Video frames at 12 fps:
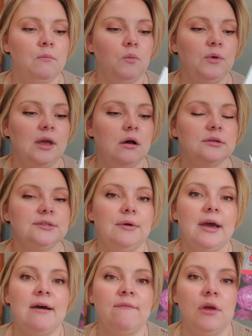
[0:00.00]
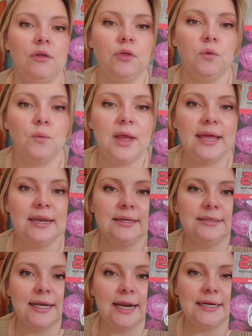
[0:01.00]
We also have the
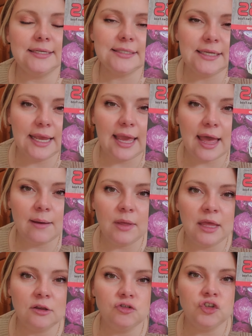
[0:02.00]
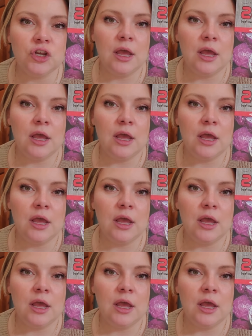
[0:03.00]
red Dynasty cabbage.